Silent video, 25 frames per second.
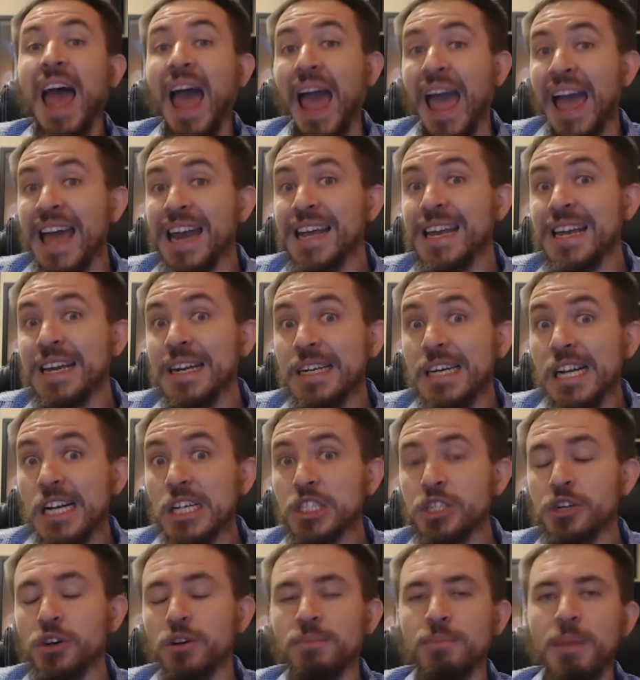Any
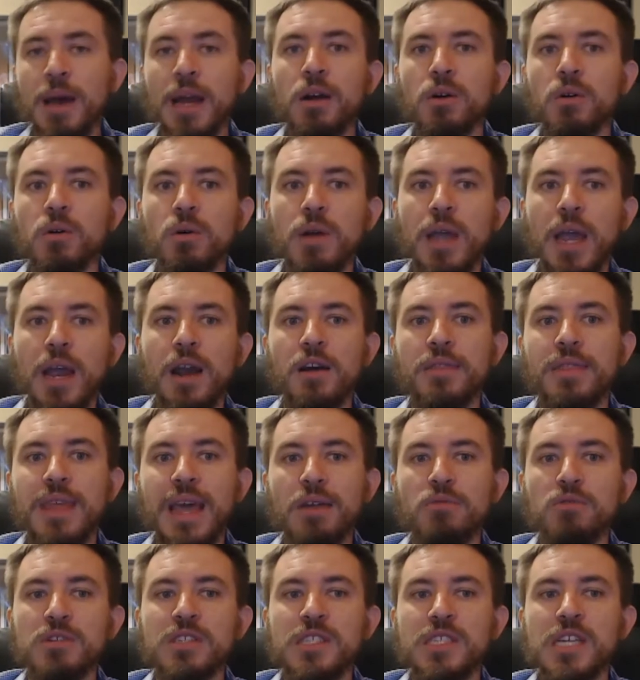additional medical care
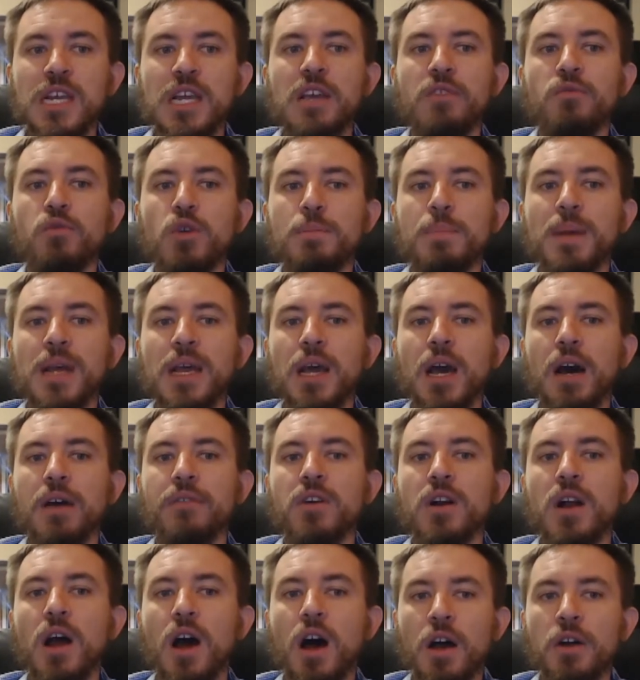they receive would be
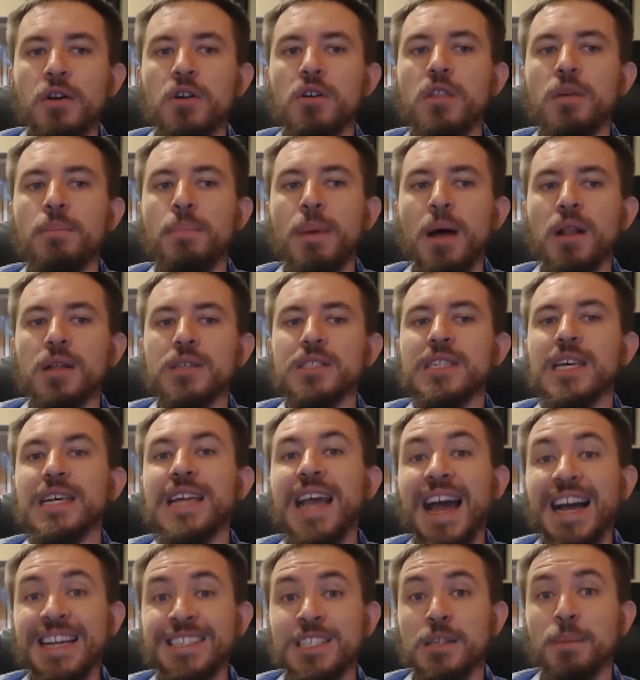covered under the policy
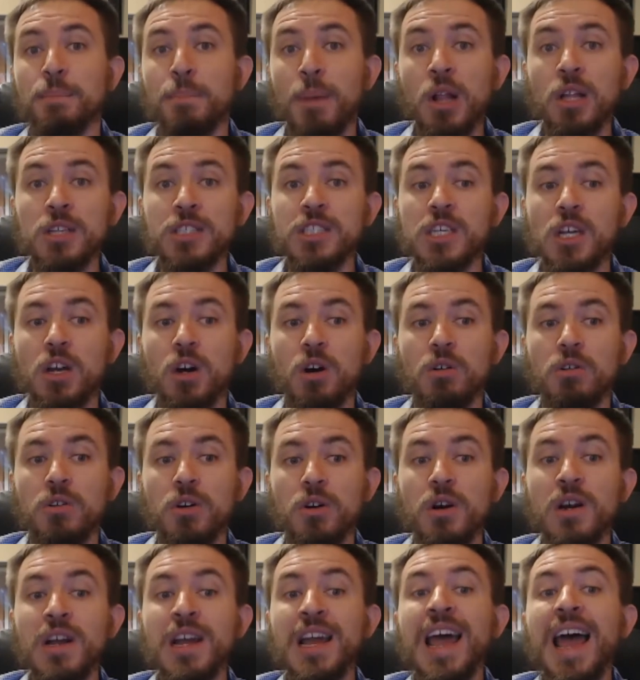as the
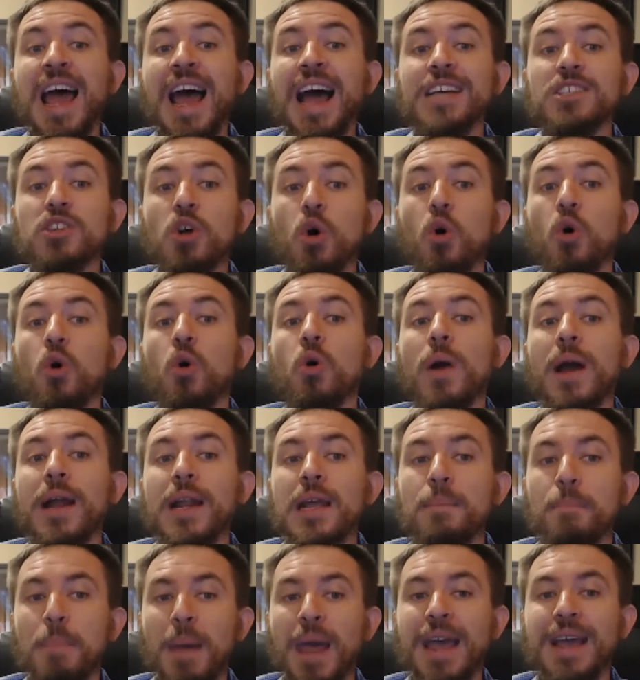policyholder has
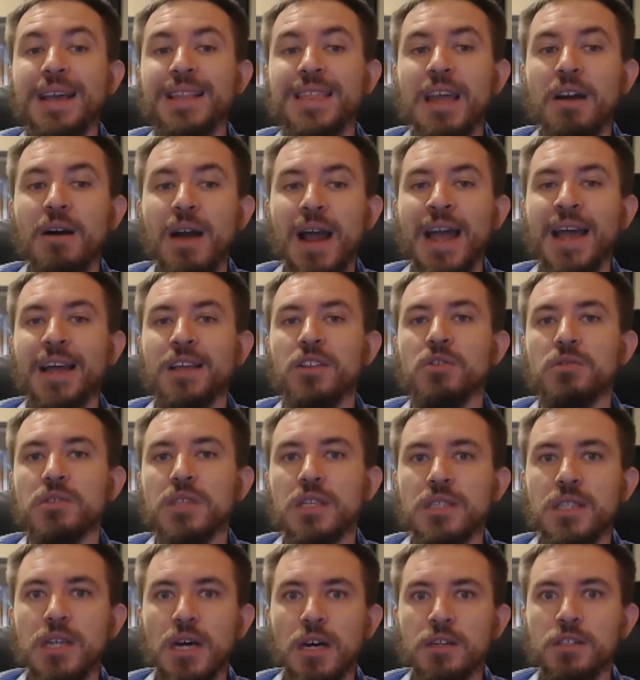already paid their annual
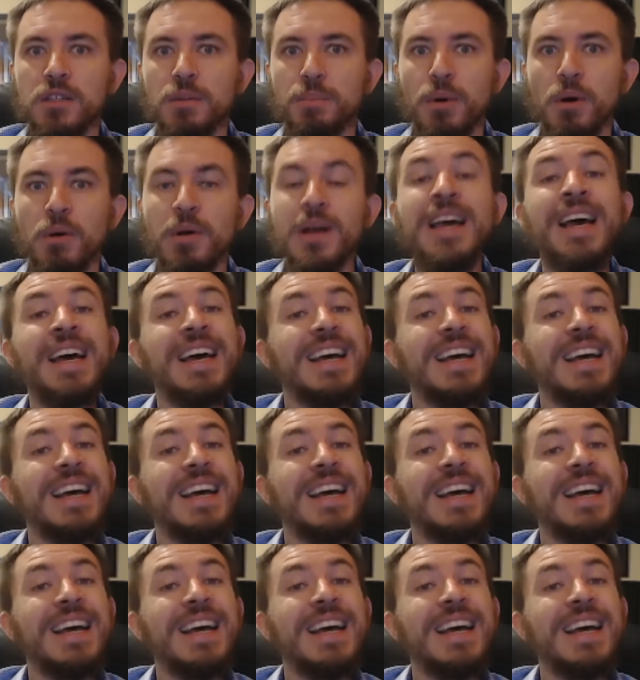deductible.